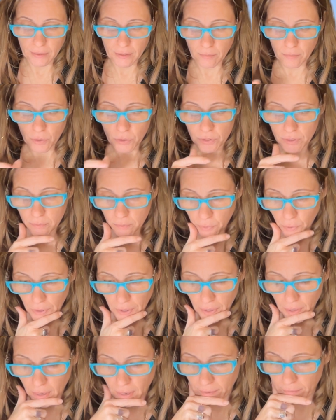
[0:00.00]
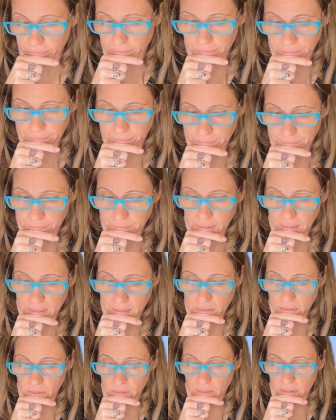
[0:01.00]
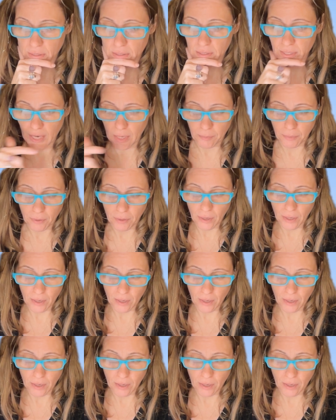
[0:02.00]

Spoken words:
The most important is the table